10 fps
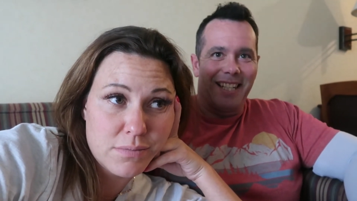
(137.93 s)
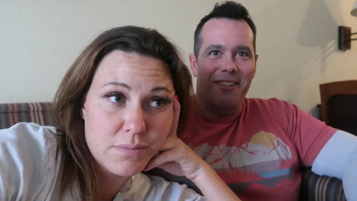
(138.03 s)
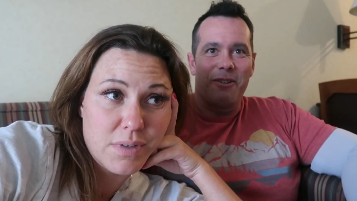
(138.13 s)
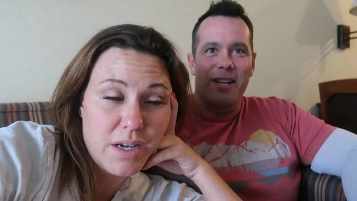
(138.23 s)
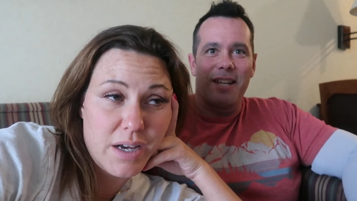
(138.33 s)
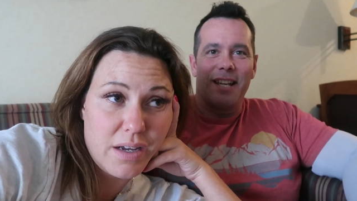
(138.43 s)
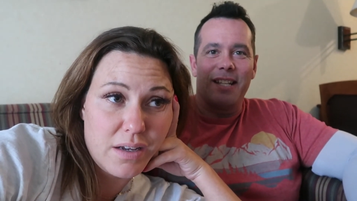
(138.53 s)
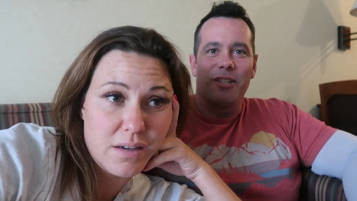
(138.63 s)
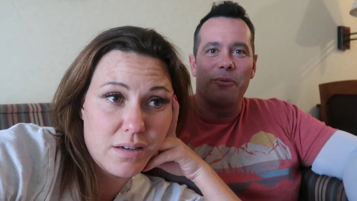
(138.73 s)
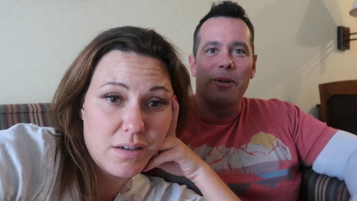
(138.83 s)
Speaker 1: and we,
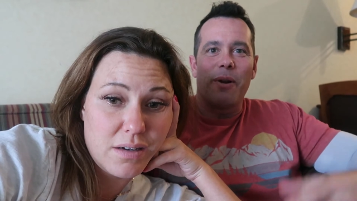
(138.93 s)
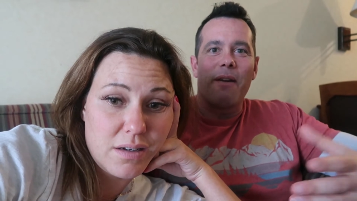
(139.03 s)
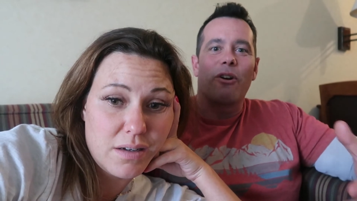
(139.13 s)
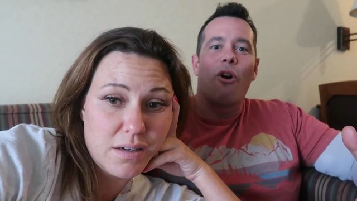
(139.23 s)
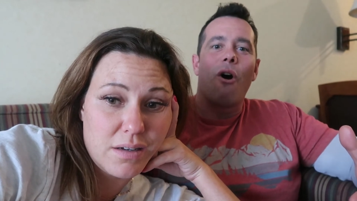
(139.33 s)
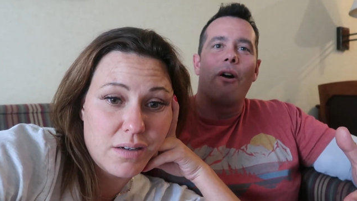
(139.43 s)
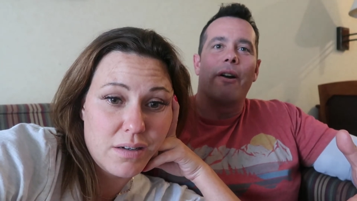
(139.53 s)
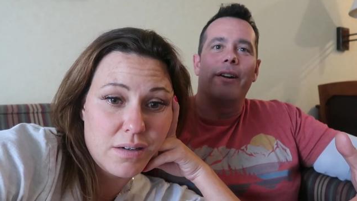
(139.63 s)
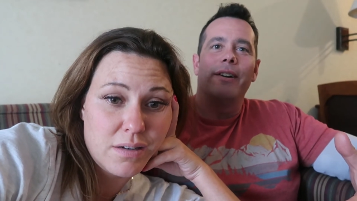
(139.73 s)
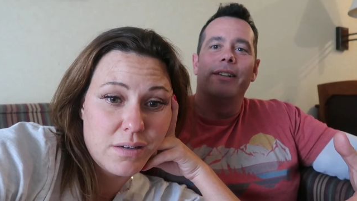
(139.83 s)
and so we don't have a
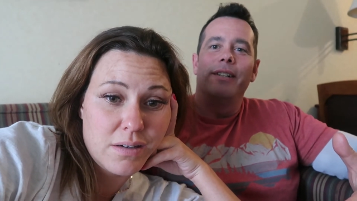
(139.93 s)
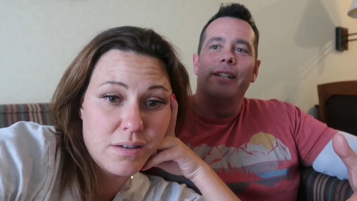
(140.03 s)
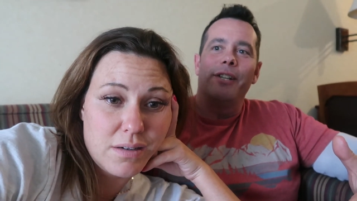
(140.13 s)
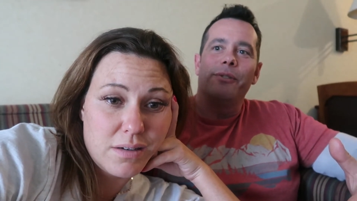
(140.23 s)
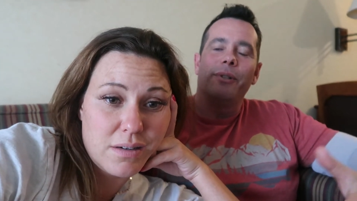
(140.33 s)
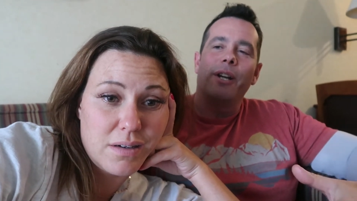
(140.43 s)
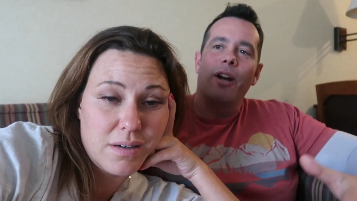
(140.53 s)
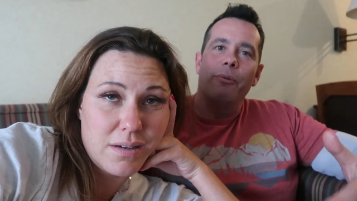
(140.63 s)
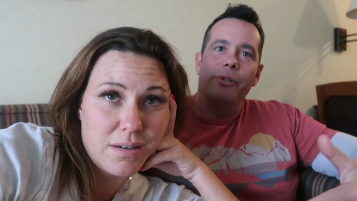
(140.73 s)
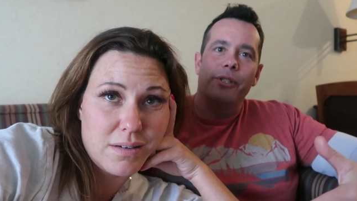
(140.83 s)
car. And so we're
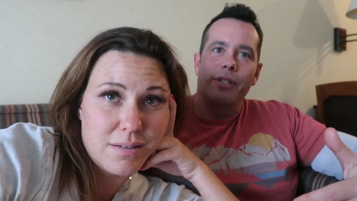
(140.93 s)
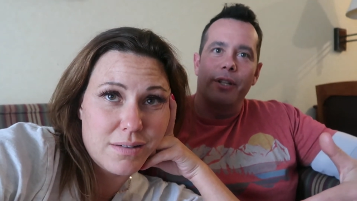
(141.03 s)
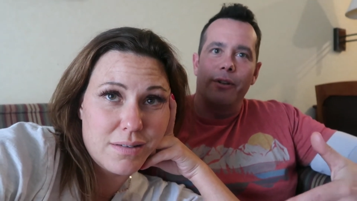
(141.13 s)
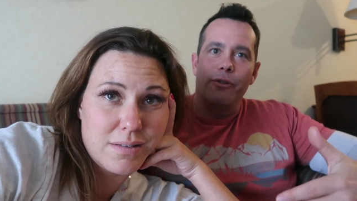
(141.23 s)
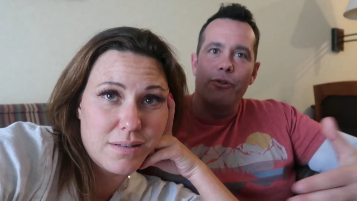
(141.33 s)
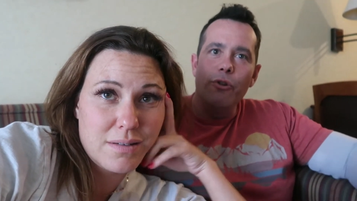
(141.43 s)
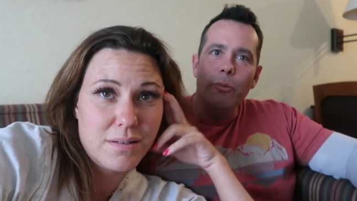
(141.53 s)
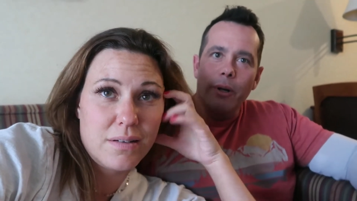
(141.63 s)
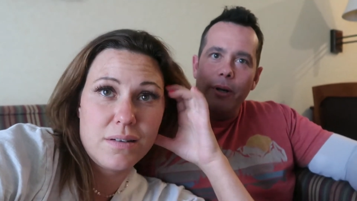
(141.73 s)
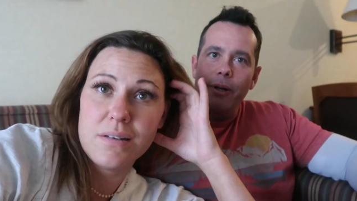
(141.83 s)
like, oh, we'll just get an
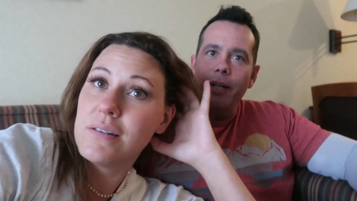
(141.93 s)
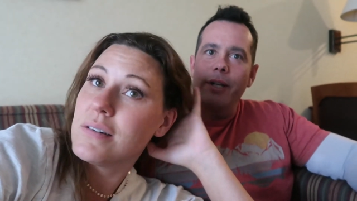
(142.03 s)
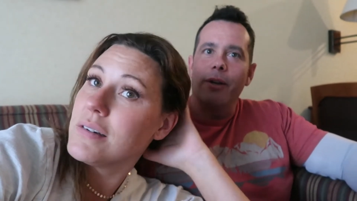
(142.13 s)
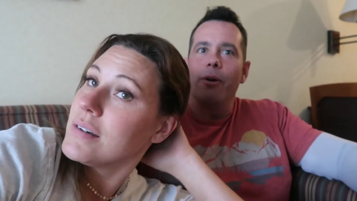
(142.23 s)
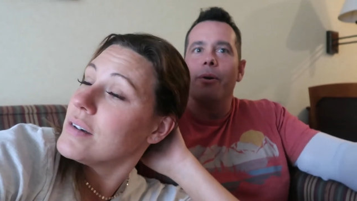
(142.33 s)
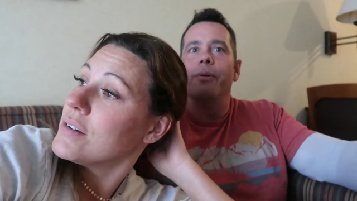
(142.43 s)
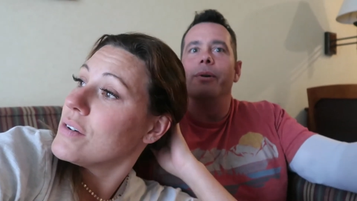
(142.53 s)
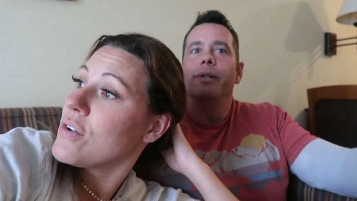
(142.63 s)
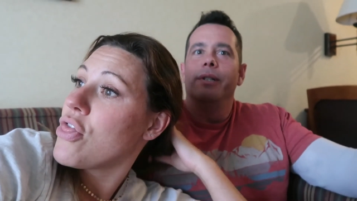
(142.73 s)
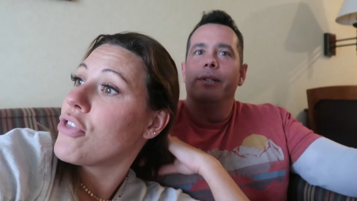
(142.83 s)
Uber and
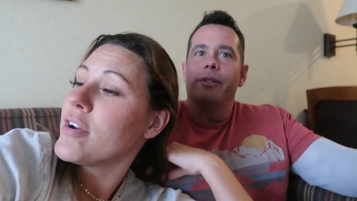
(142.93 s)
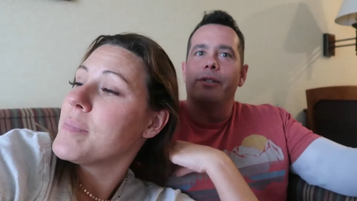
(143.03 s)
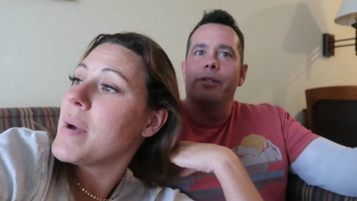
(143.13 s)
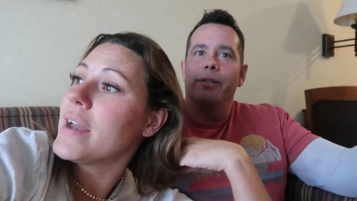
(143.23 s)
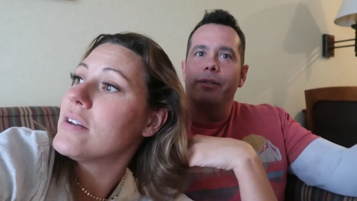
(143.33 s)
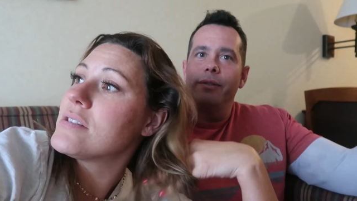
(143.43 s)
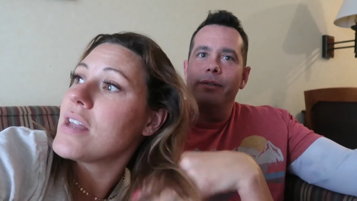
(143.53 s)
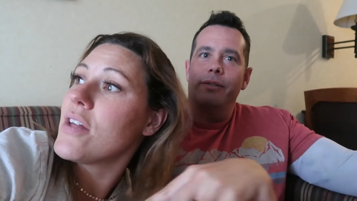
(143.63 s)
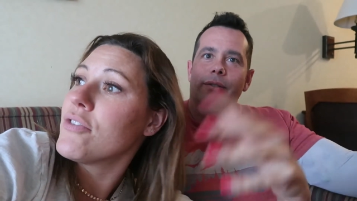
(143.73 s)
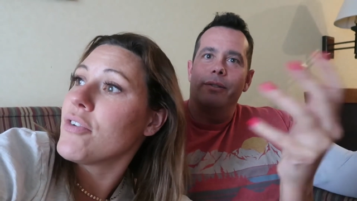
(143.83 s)
go.
Speaker 2: Three so
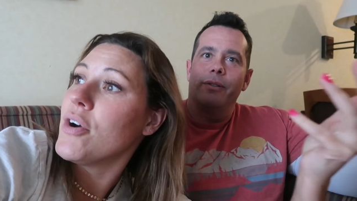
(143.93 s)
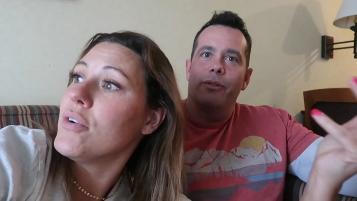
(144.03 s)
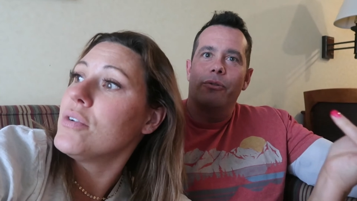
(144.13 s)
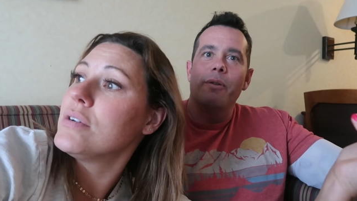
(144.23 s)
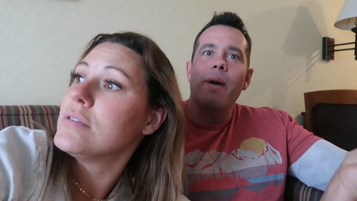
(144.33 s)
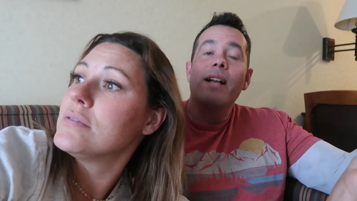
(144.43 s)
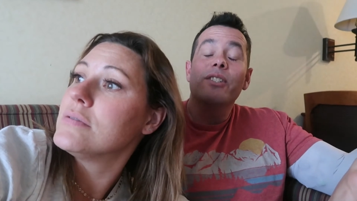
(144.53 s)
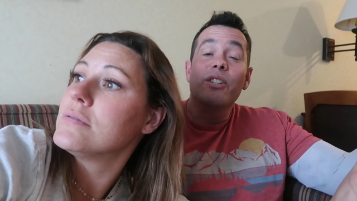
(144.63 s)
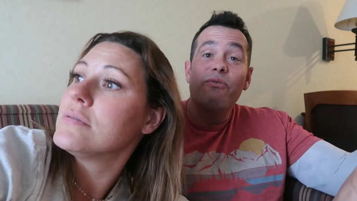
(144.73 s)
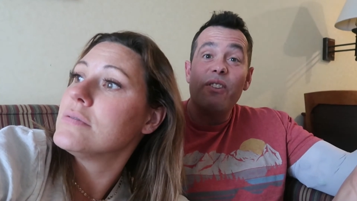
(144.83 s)
miles down the road. Three
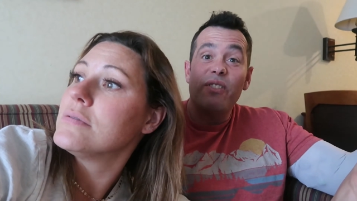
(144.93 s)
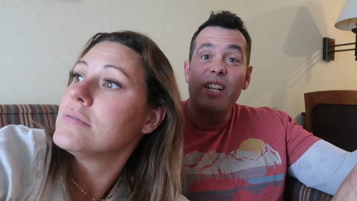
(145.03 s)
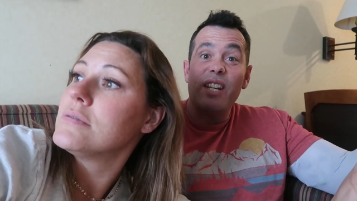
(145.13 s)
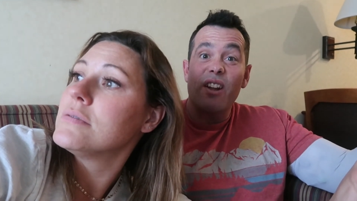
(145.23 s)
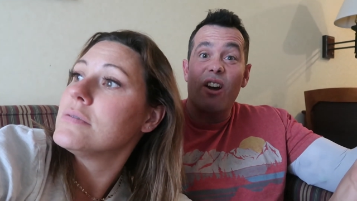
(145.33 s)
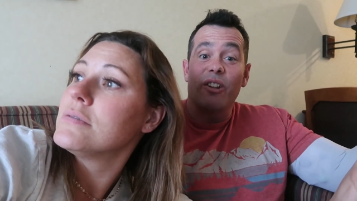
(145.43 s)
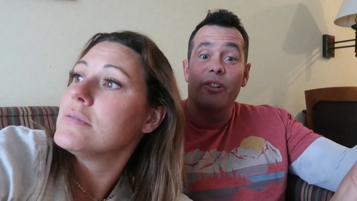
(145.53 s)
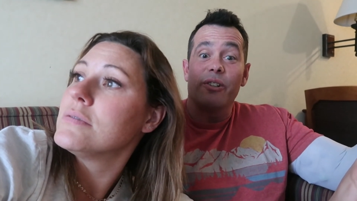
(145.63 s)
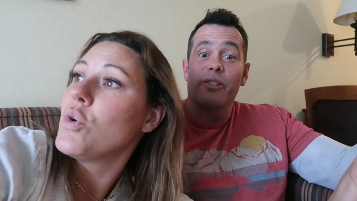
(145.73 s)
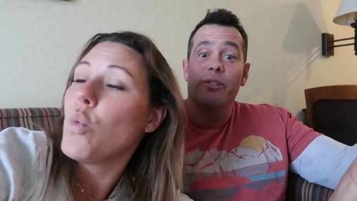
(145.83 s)
miles
Speaker 1: is
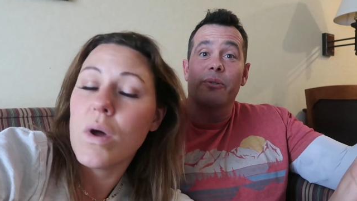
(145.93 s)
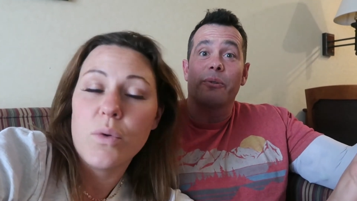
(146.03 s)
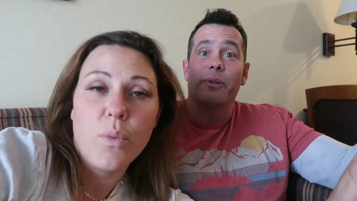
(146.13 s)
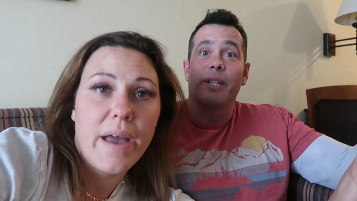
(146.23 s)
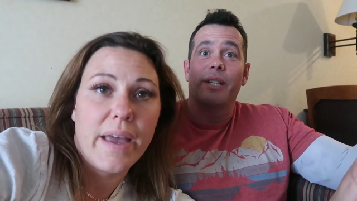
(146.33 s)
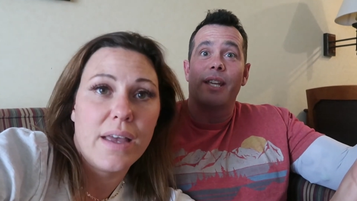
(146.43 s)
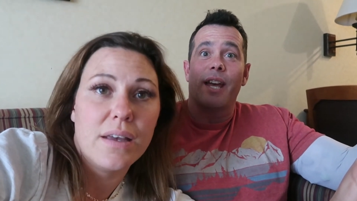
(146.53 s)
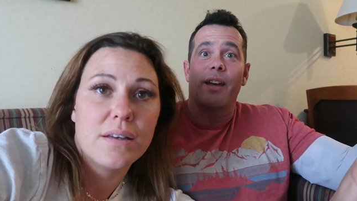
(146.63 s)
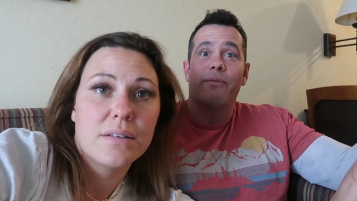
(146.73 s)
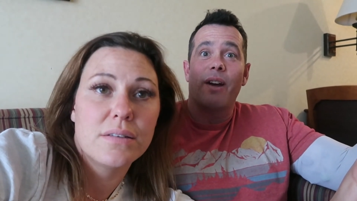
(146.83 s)
$15. One so way. Like,
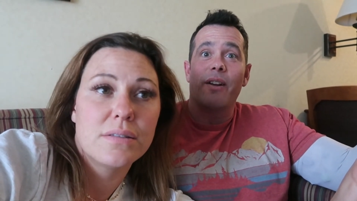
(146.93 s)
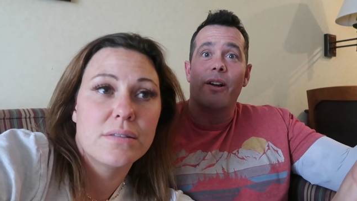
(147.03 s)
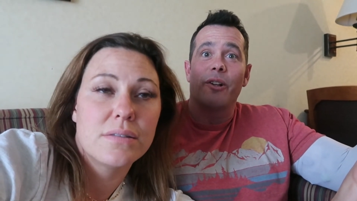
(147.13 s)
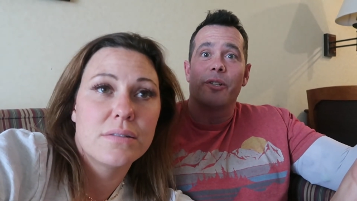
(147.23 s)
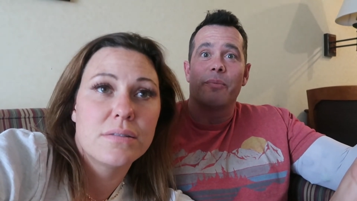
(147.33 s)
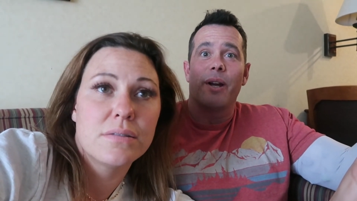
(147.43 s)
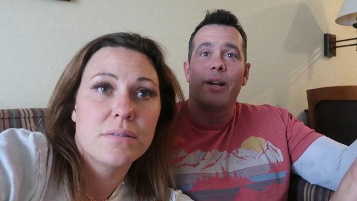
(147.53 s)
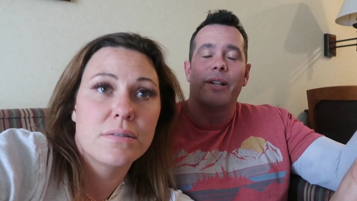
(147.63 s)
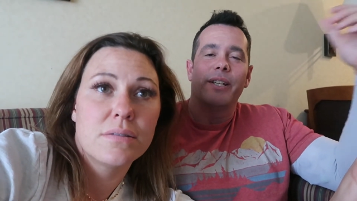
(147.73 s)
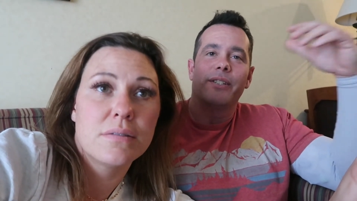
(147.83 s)
yeah, $5 a
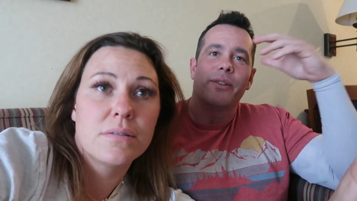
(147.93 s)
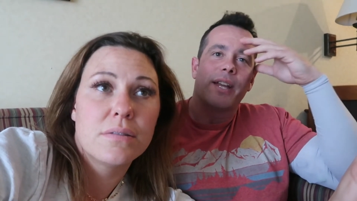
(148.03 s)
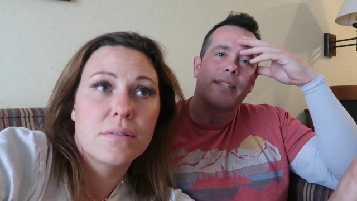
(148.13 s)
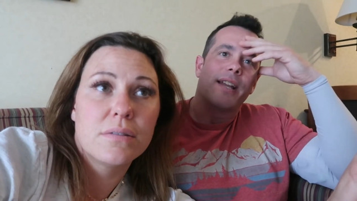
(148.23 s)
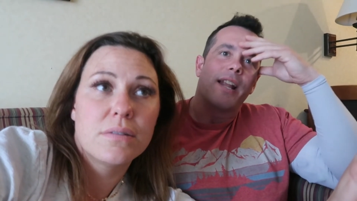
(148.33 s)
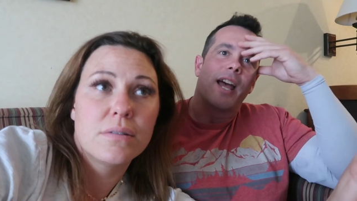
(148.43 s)
mile. Like, so that's not